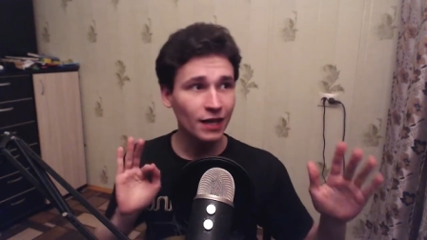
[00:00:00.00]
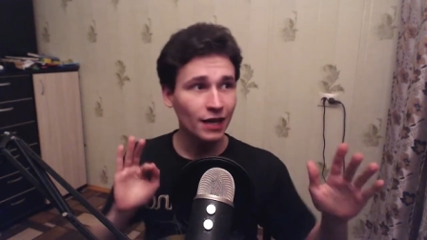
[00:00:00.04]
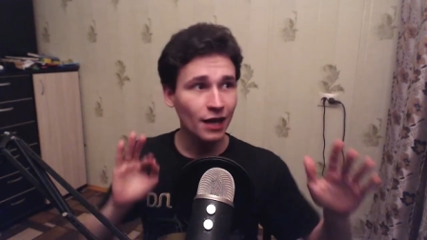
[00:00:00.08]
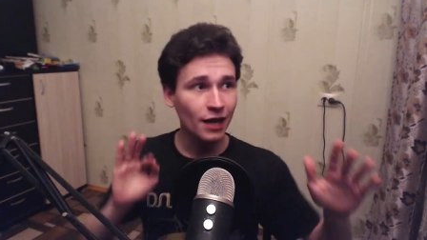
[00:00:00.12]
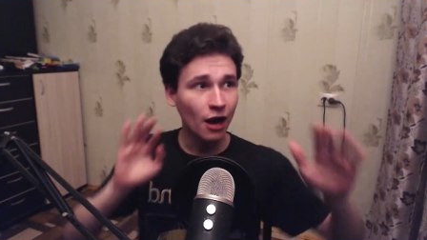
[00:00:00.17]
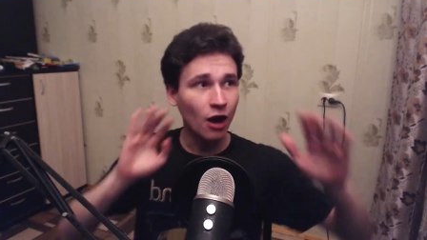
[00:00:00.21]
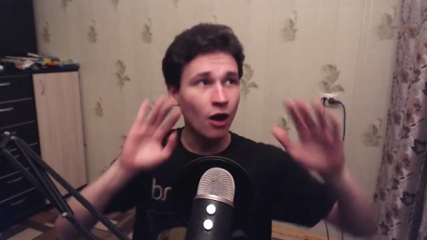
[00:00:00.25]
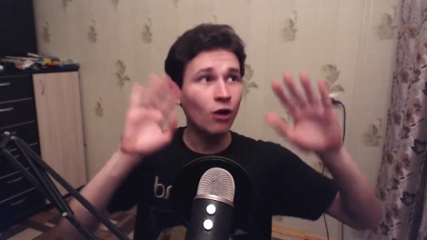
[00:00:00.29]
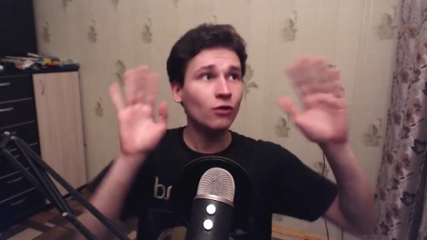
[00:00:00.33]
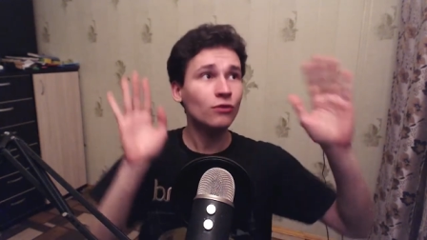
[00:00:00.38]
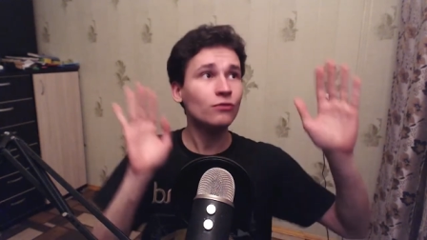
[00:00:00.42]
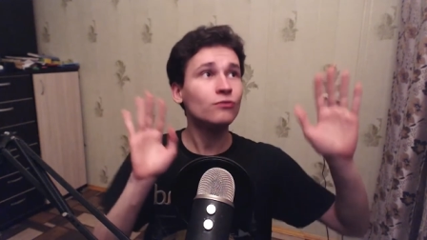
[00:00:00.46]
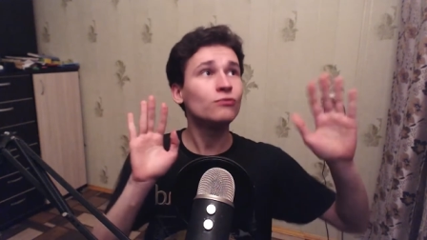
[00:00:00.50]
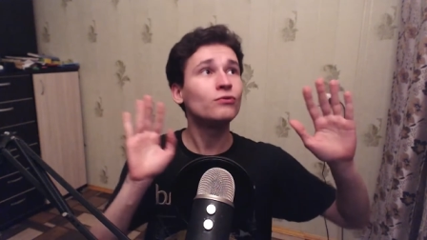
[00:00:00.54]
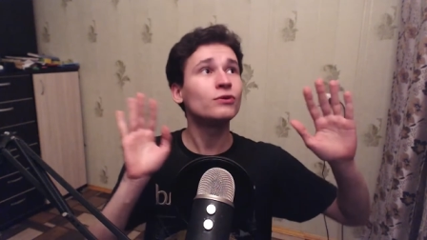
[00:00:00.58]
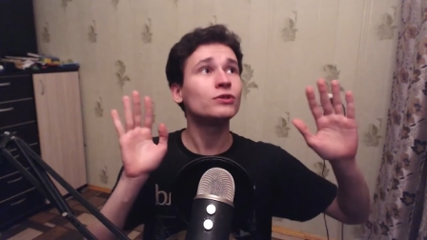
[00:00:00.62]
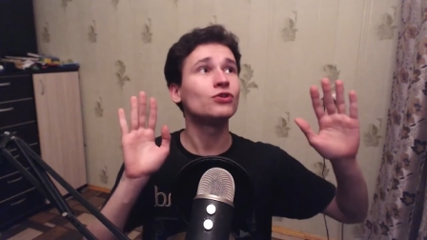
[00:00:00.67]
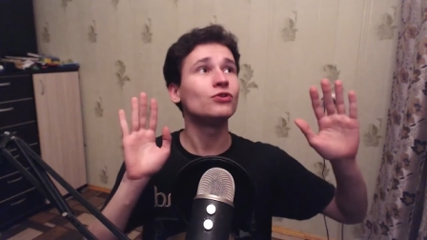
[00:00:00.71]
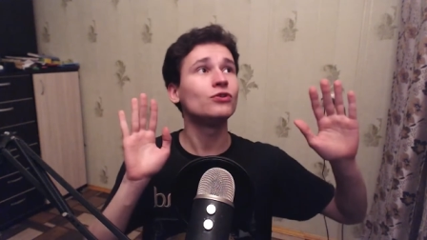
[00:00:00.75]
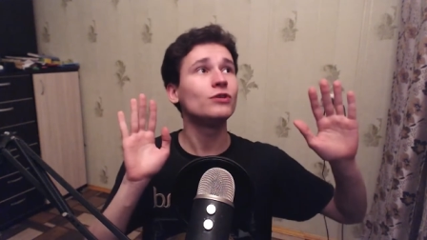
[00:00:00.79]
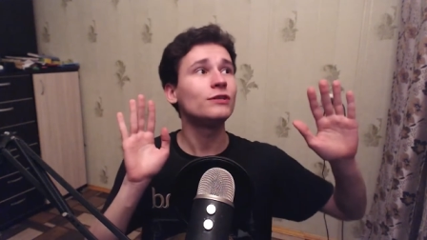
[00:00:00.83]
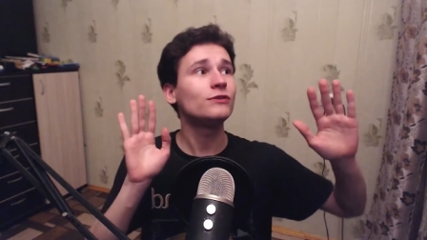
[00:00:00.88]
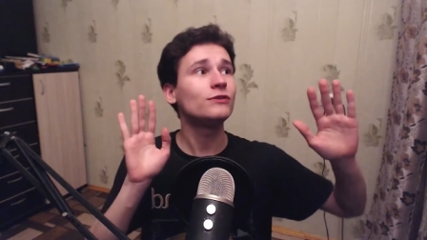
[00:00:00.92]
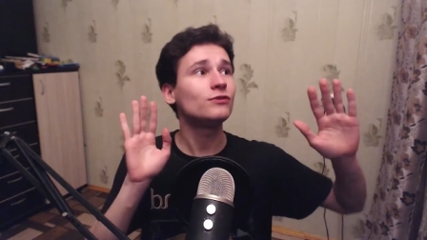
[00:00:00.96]
All
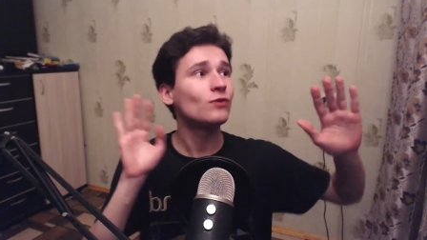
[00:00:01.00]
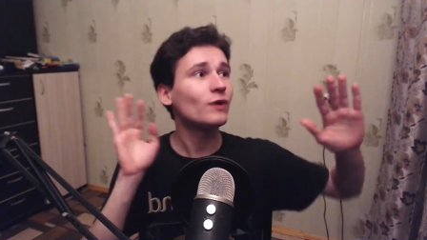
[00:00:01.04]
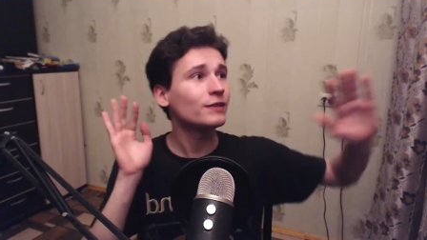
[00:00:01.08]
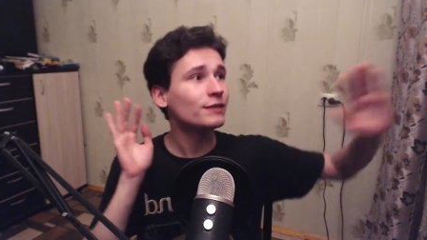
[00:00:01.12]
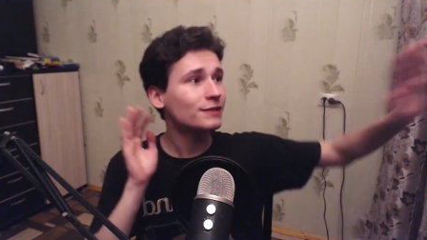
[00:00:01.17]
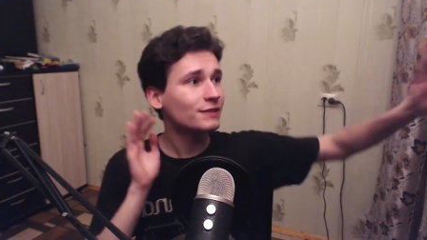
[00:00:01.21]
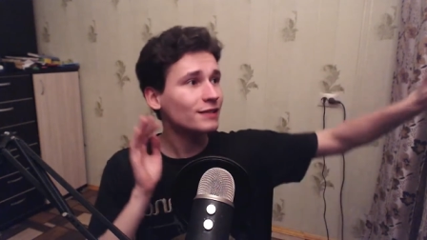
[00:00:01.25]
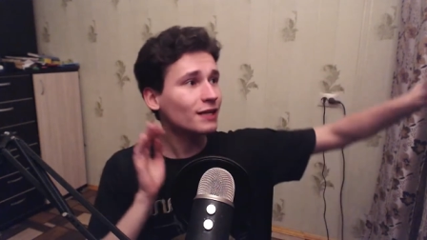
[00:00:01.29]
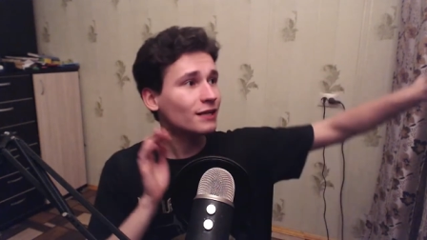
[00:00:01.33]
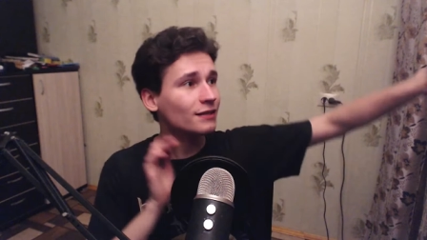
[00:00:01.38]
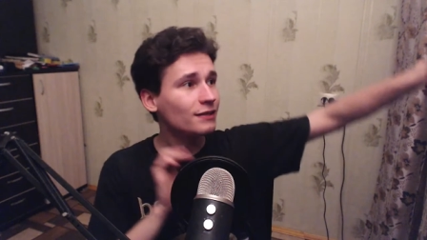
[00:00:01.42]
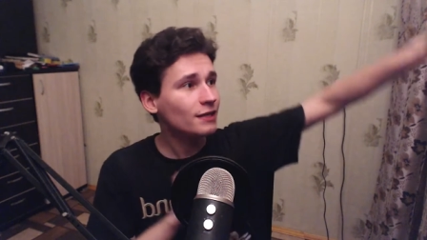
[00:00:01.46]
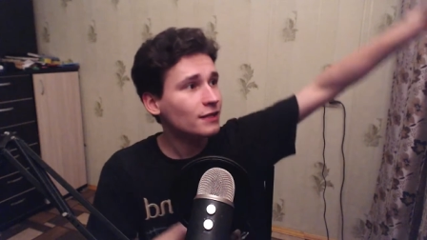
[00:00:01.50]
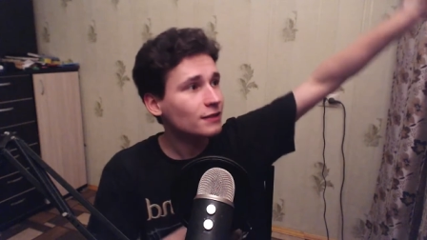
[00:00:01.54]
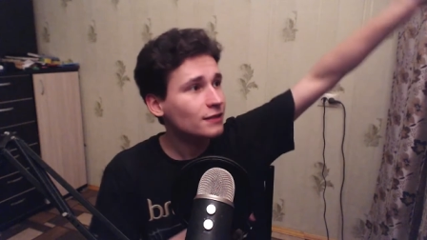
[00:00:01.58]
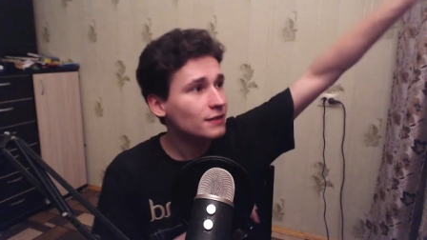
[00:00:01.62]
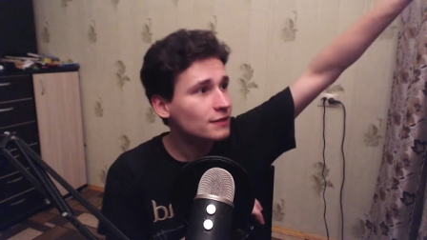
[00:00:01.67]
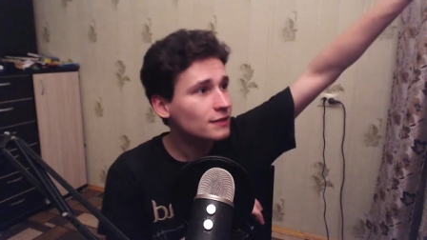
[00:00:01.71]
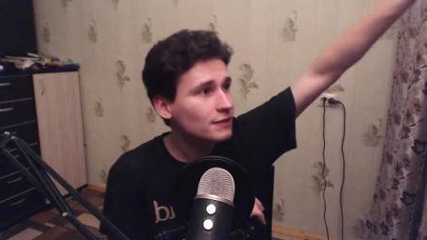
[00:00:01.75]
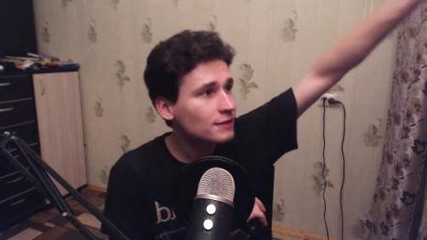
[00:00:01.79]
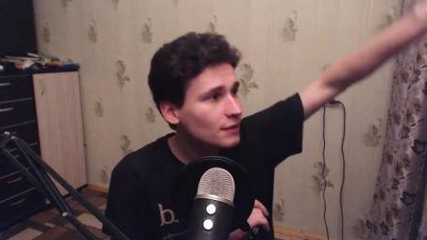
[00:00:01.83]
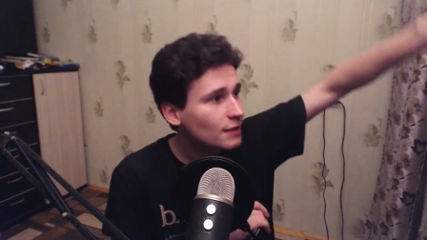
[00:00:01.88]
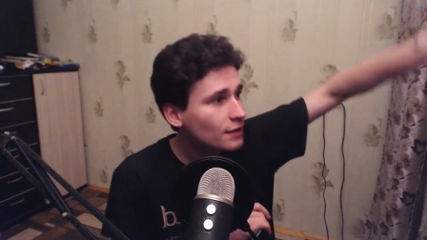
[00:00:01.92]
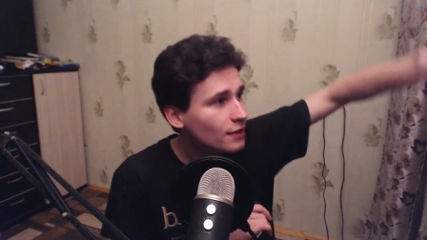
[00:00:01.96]
what you need to understand, it
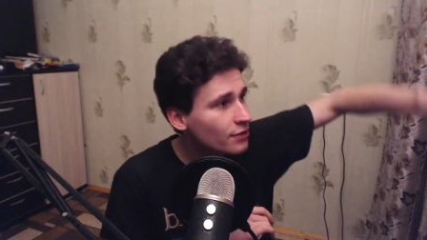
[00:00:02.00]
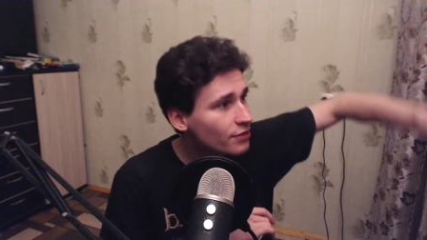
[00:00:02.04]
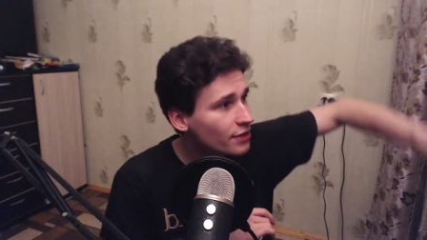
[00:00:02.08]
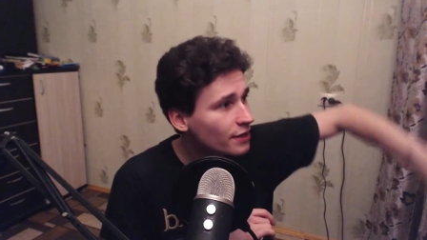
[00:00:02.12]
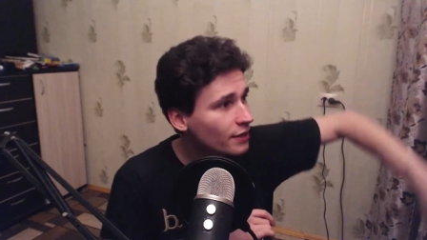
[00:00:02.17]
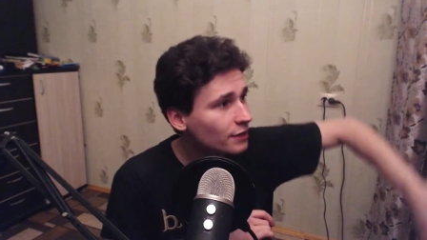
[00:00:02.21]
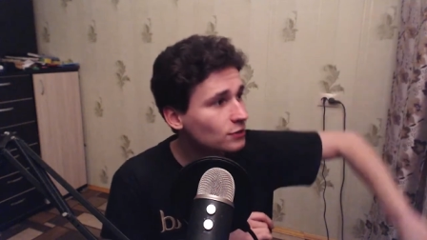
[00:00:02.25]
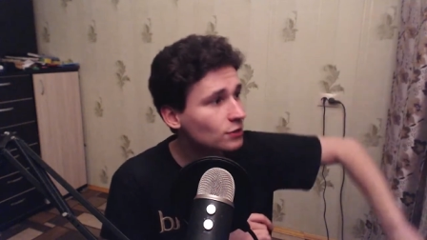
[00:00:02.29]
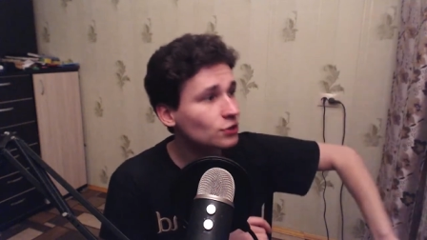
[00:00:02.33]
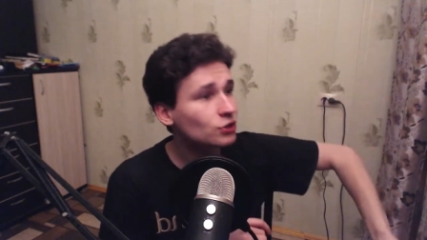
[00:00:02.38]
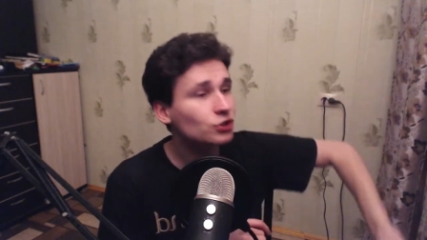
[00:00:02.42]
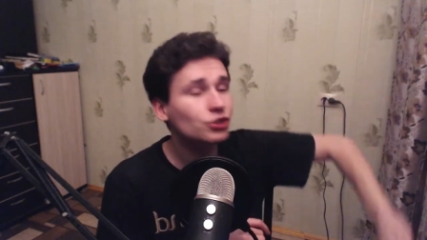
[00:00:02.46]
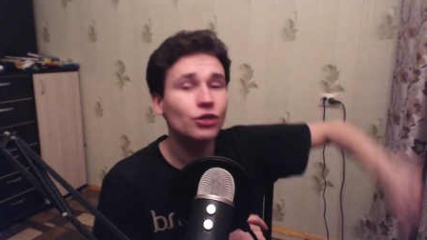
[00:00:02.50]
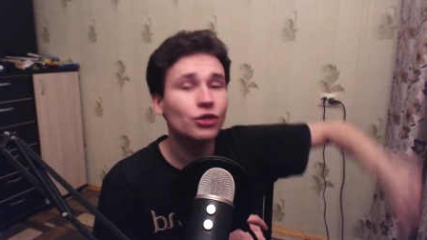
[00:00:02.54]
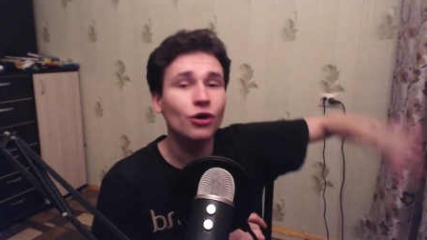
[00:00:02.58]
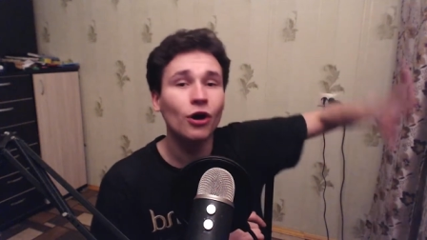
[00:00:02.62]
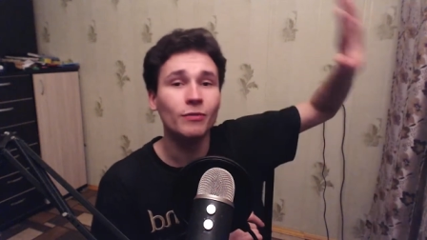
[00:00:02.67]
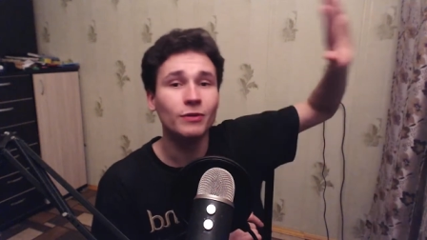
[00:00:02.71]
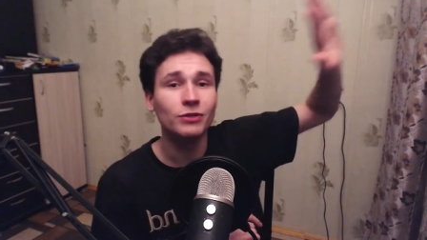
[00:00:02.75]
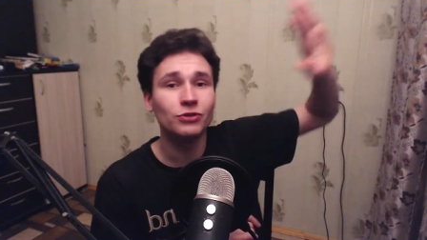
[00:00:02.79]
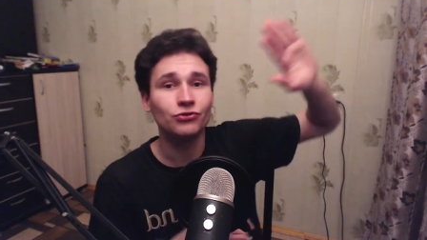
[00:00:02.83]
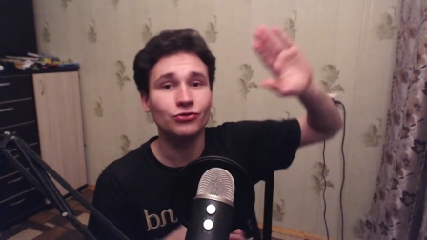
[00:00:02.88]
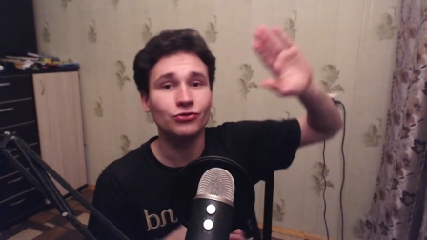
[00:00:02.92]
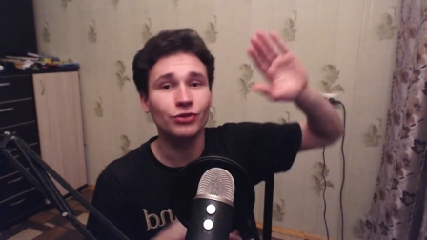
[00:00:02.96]
is the
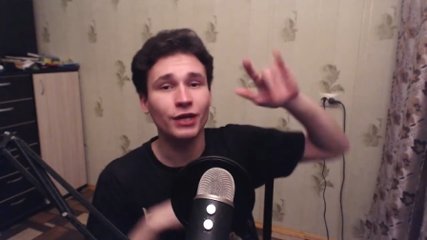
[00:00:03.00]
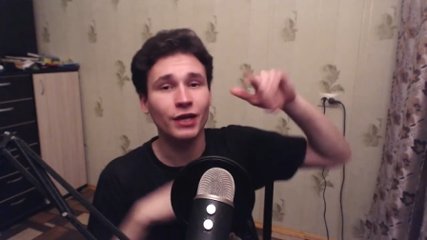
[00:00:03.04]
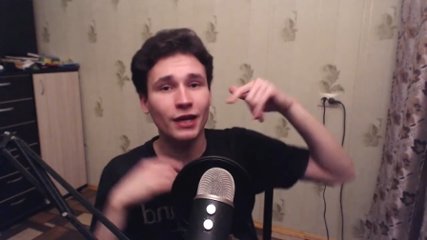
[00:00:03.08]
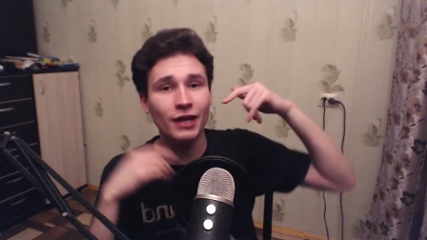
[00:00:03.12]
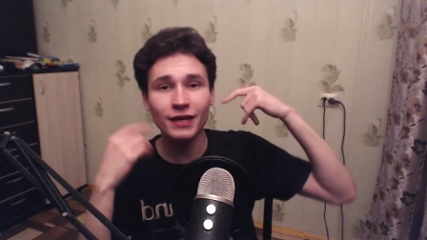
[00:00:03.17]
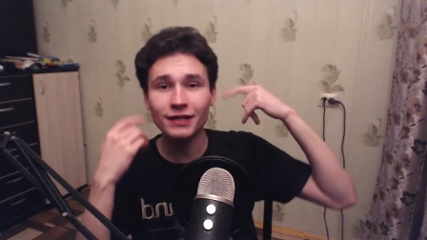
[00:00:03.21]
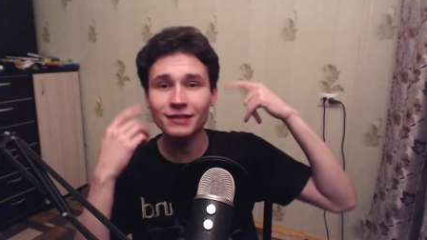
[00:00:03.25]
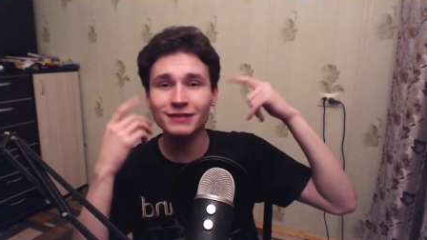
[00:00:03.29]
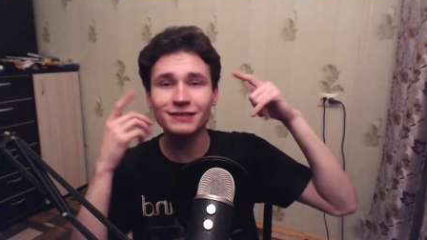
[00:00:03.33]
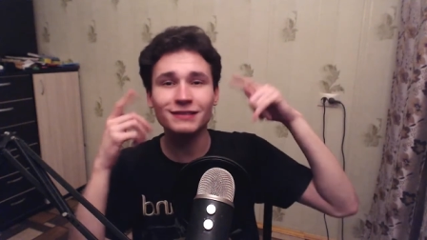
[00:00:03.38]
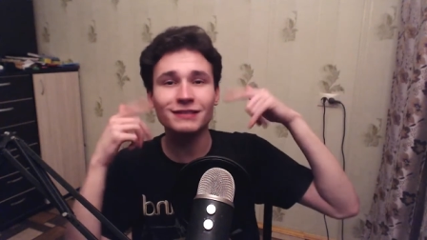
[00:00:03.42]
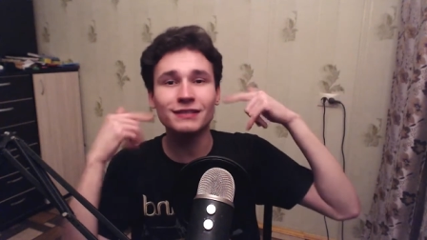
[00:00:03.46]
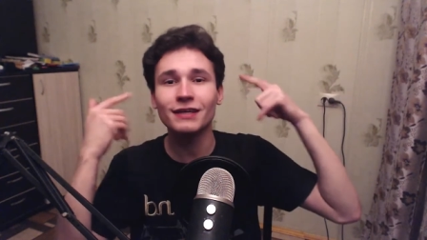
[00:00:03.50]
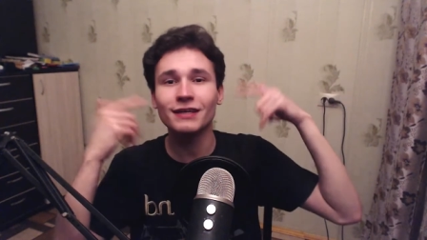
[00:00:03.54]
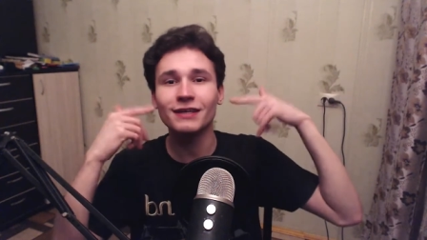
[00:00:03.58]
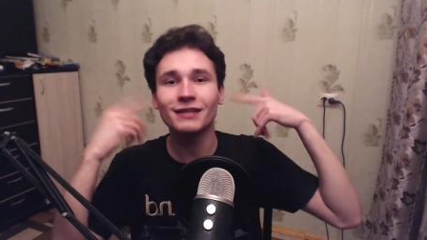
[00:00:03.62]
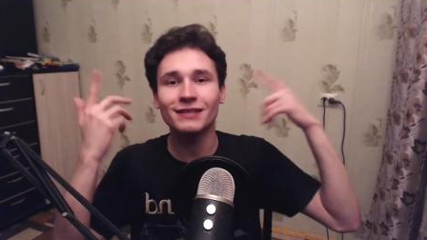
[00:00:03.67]
geometry and